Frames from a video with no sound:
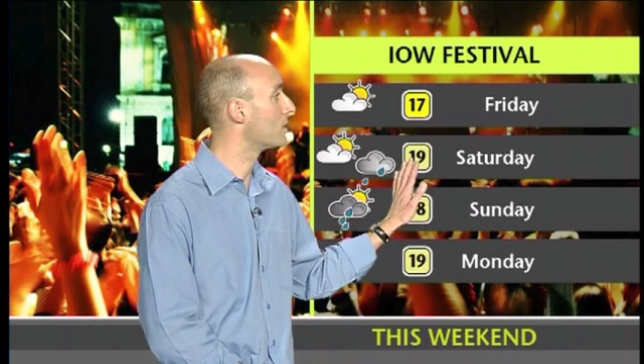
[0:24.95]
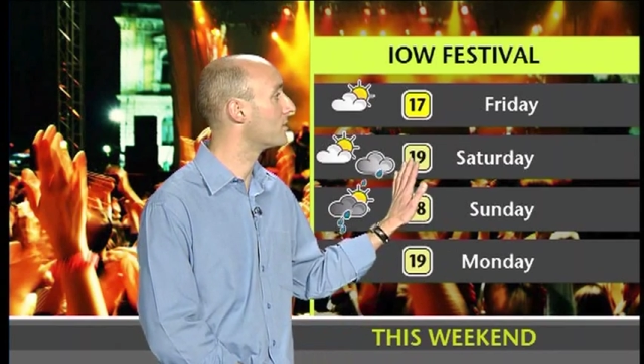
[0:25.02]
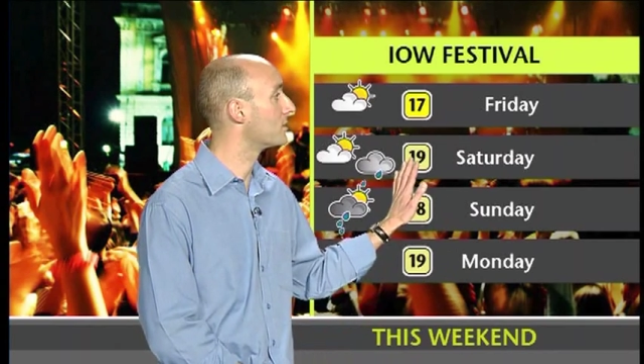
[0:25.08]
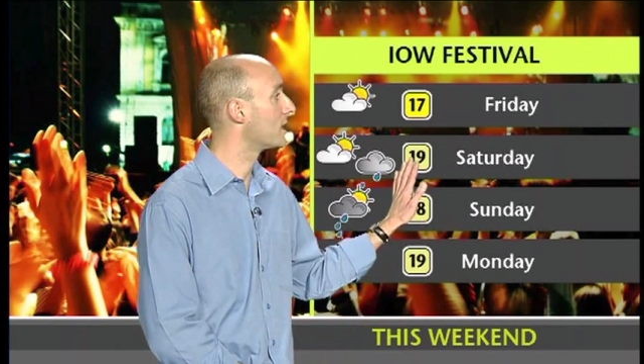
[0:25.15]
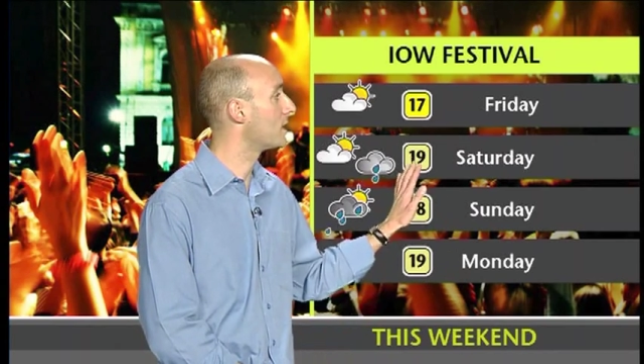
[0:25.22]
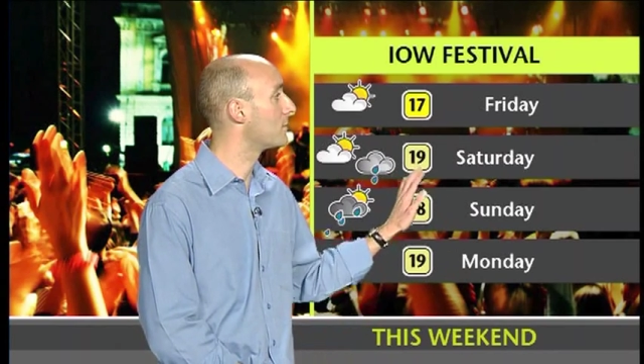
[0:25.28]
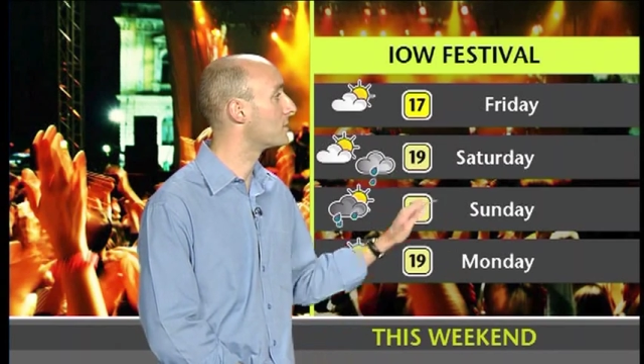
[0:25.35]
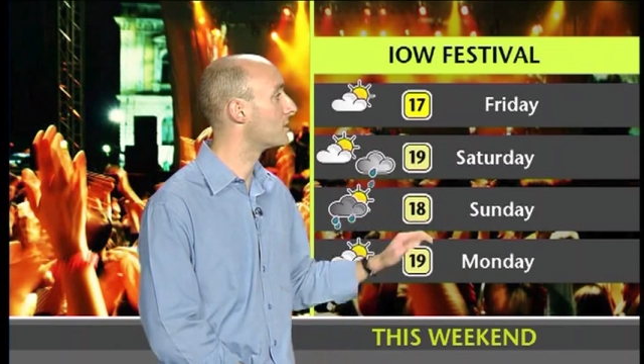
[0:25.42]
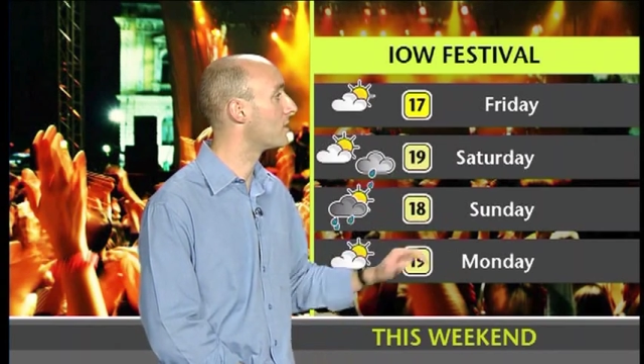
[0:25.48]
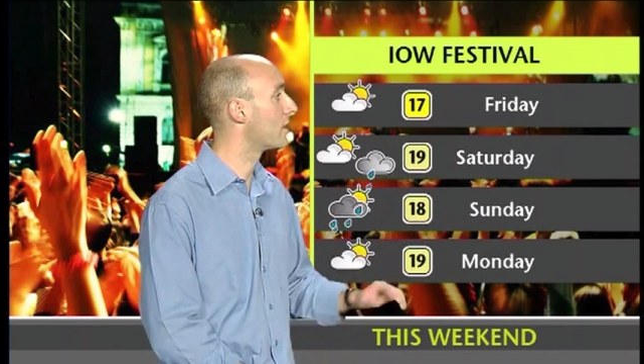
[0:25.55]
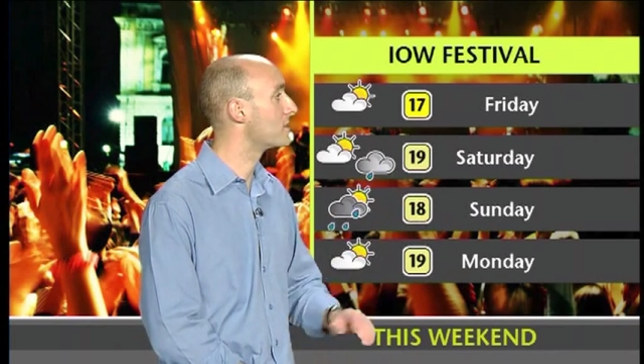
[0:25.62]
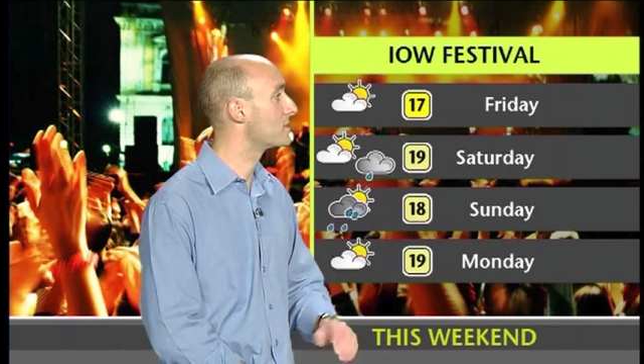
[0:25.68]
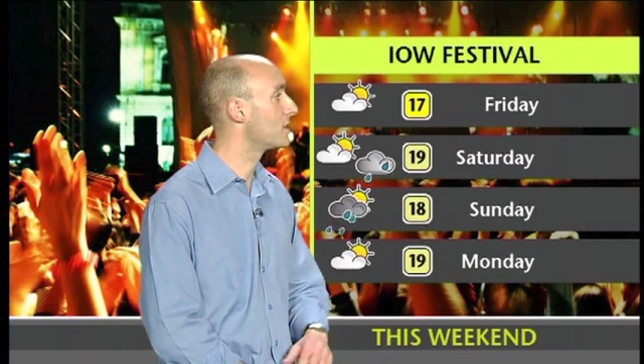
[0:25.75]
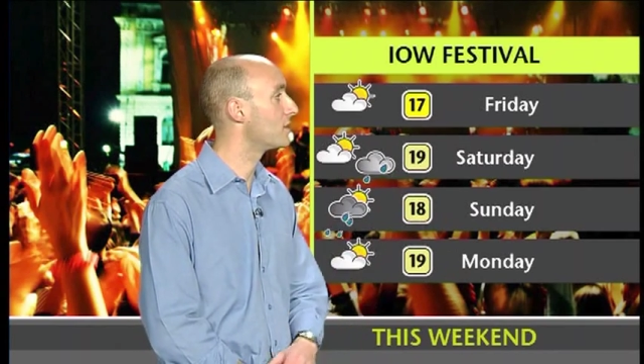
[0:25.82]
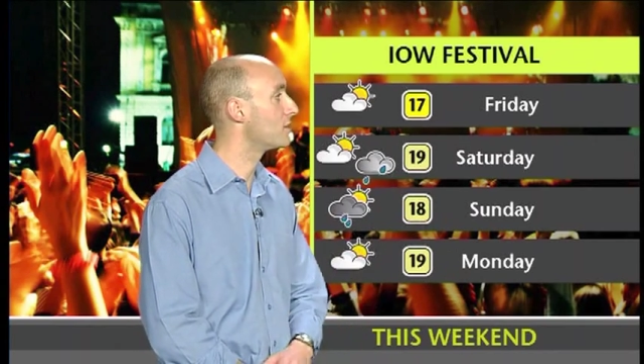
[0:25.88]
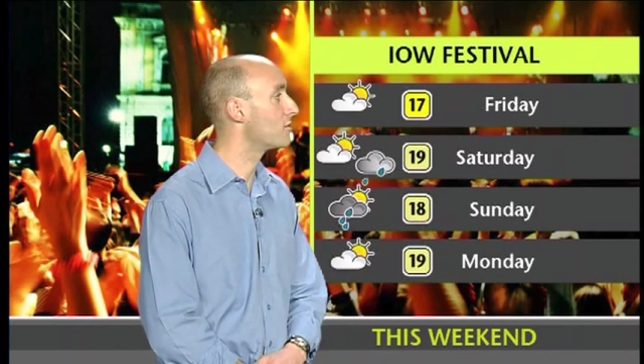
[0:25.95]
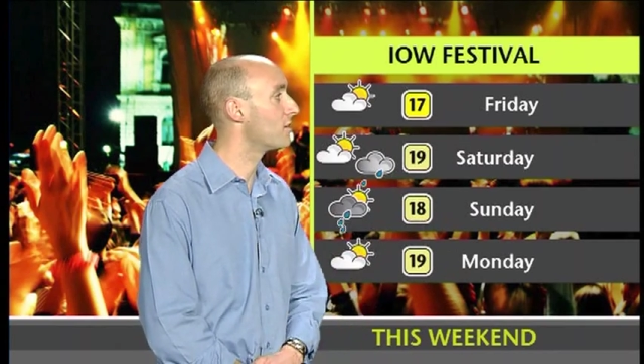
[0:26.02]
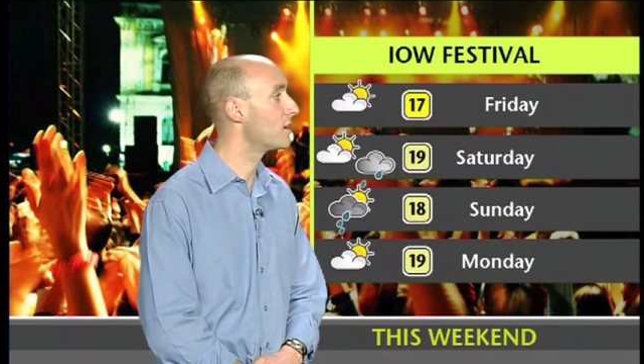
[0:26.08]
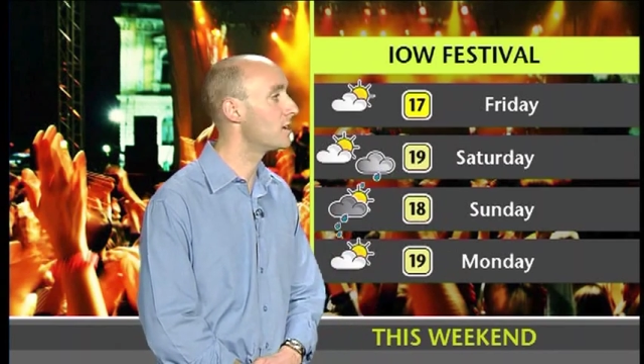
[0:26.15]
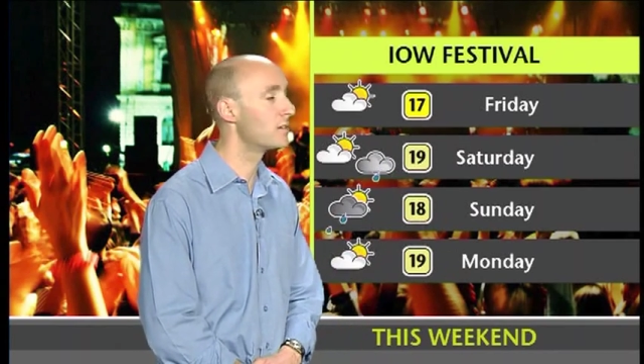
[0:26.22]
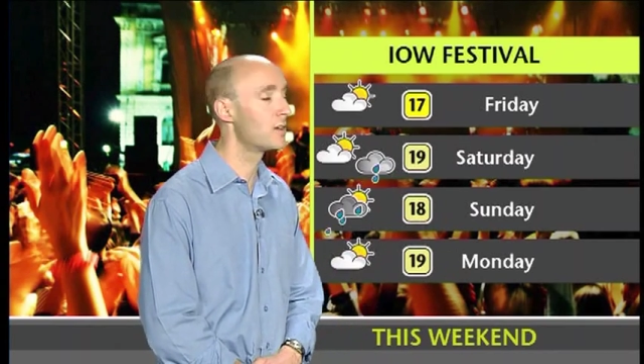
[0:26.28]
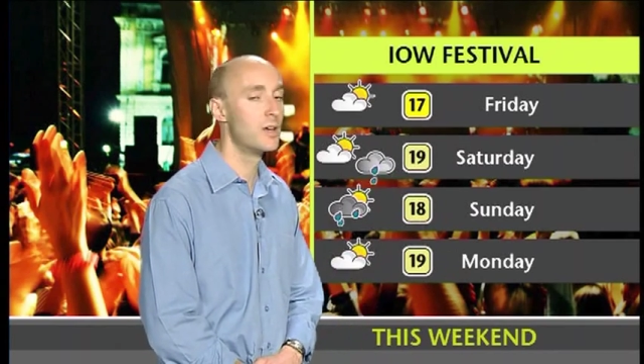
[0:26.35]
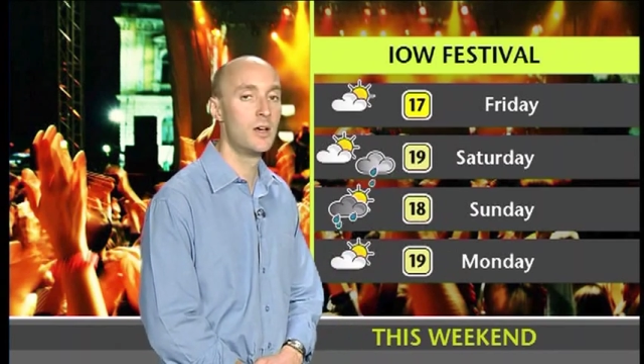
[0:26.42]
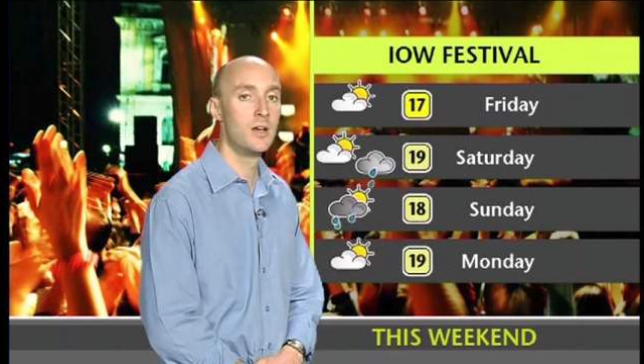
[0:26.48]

today, up to 19 degrees.